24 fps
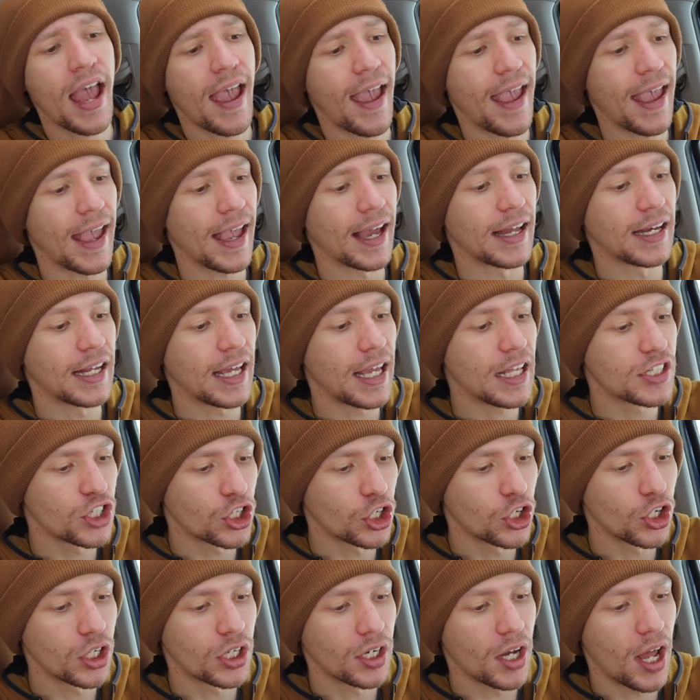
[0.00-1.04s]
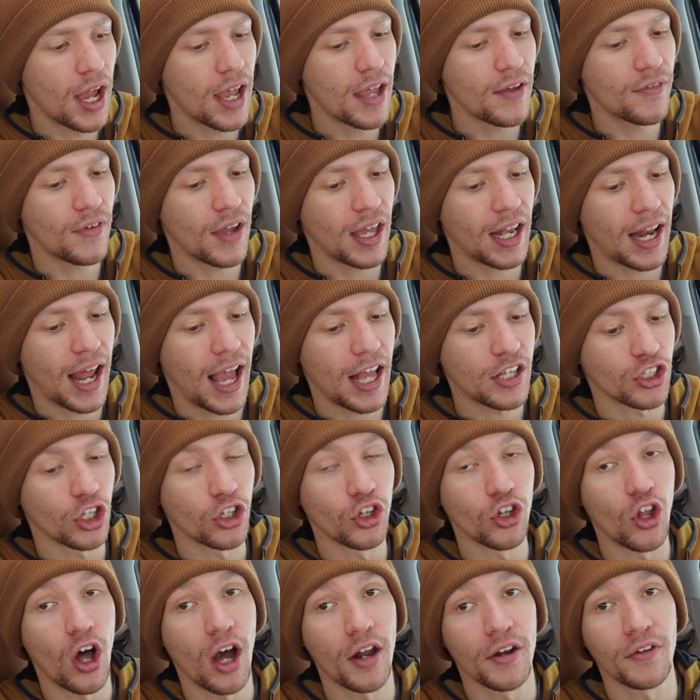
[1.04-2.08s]
and it's a good knife. It has a
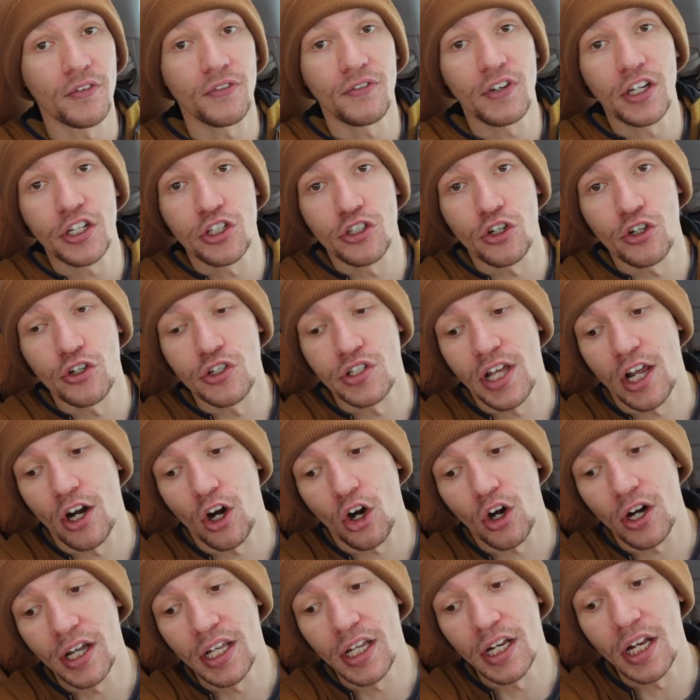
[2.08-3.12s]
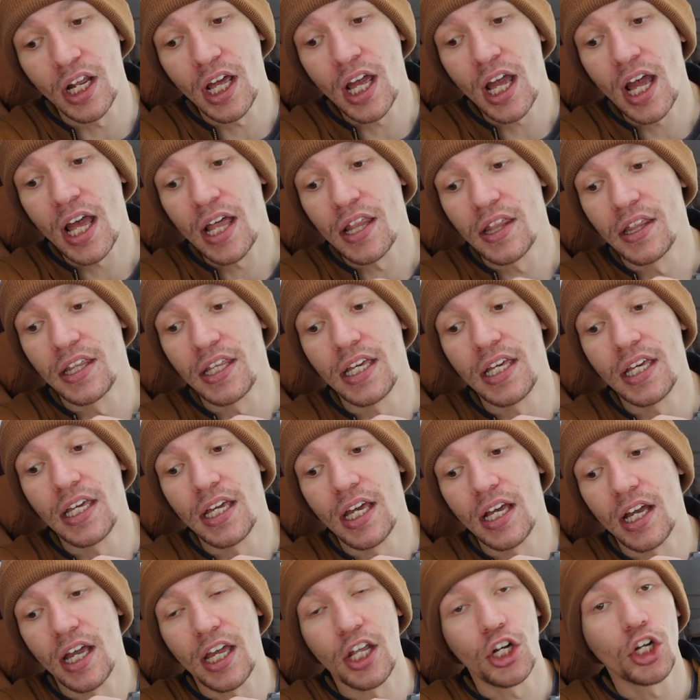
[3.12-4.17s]
lot of features that are in
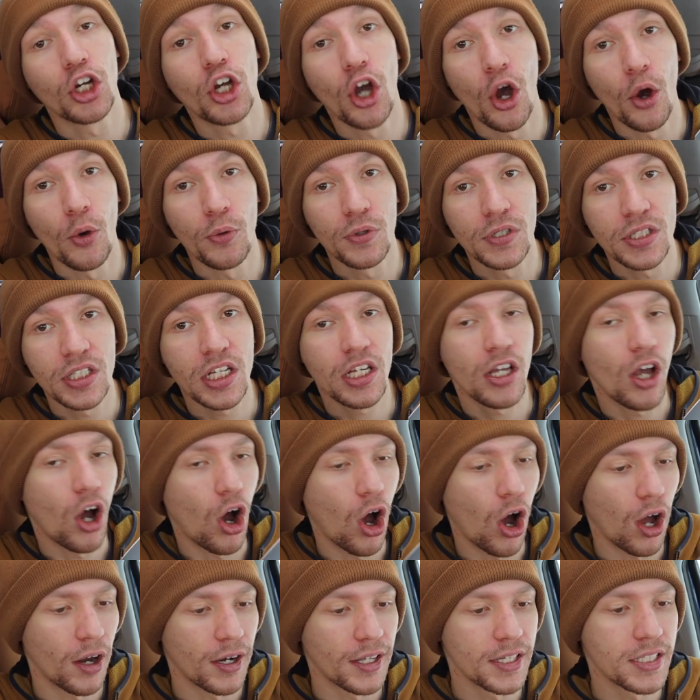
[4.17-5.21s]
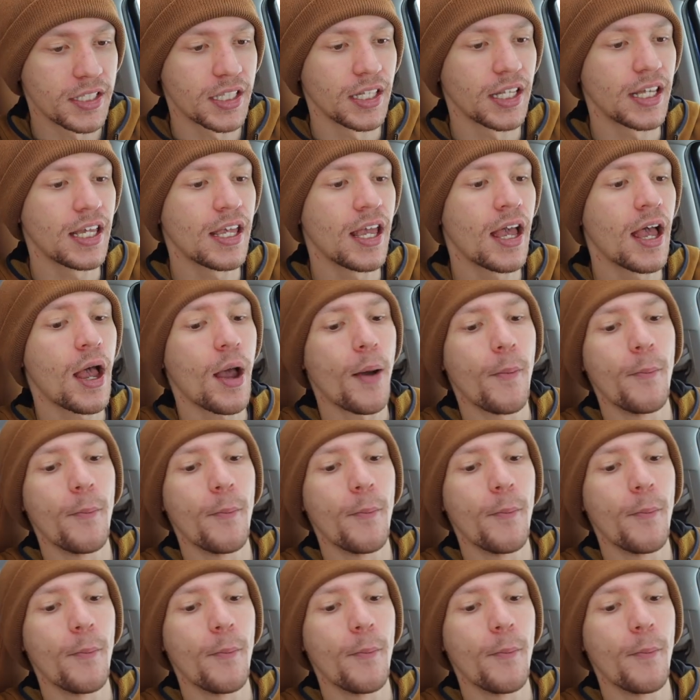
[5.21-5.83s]
the Nkosi, honestly,